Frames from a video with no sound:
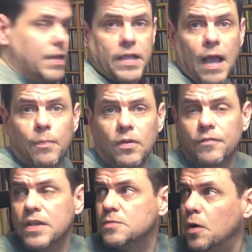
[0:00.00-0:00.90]
maybe a
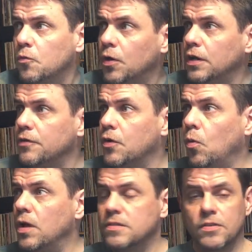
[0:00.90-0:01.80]
couple of these, but really
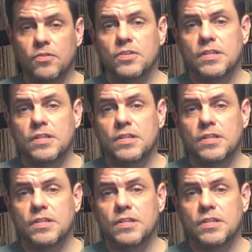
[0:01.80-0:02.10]
they're ones that